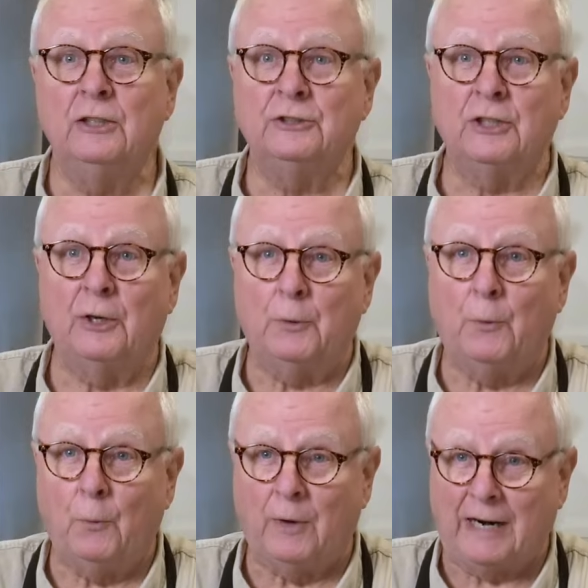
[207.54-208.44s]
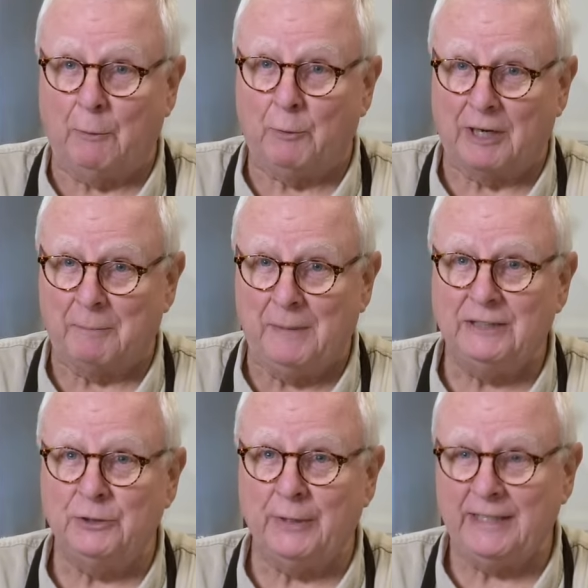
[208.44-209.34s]
So what I would
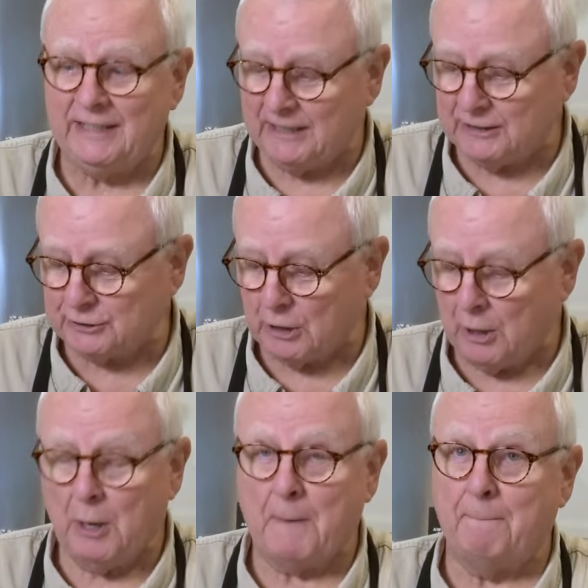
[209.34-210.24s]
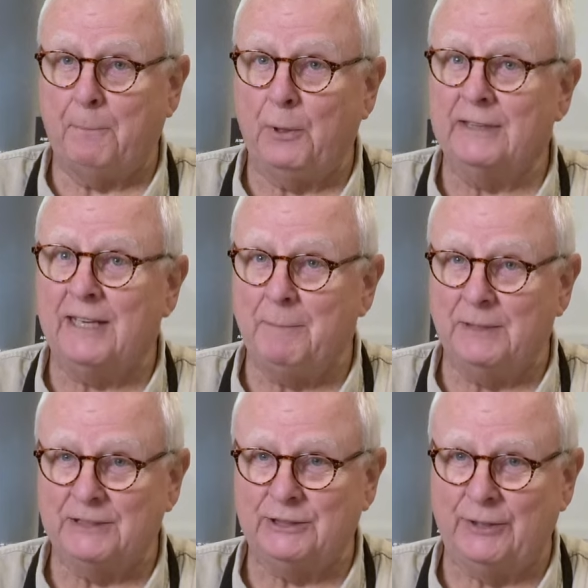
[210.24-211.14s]
recommend doing is put that
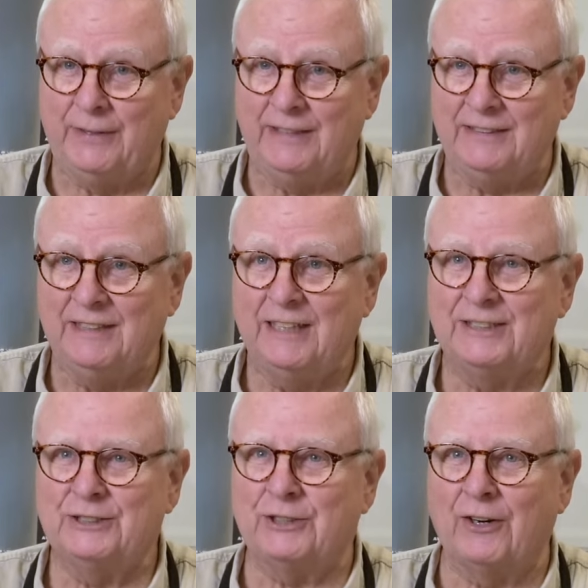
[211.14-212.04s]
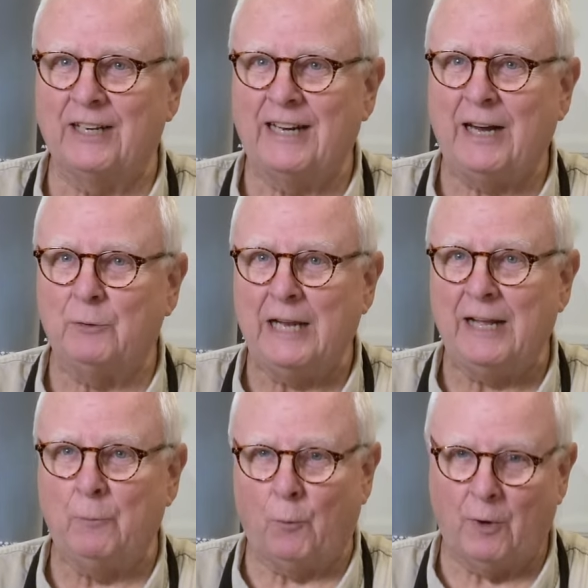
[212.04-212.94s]
mixture in, start it out
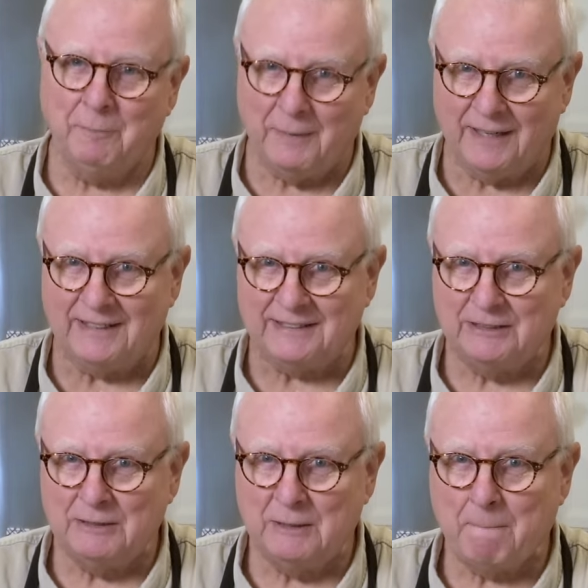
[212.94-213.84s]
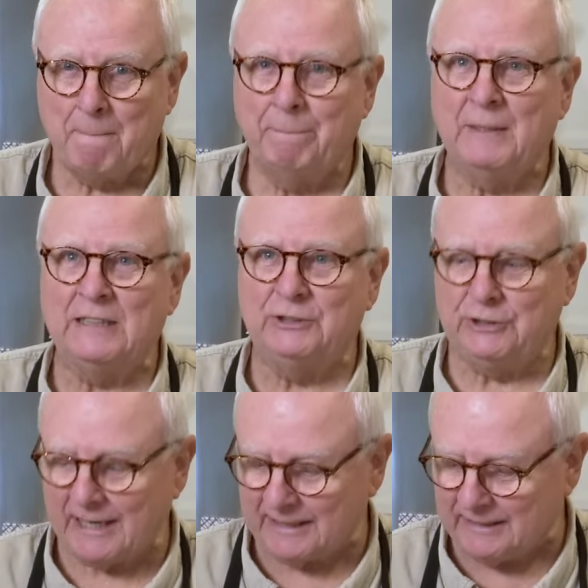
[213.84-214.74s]
at 1 minute, check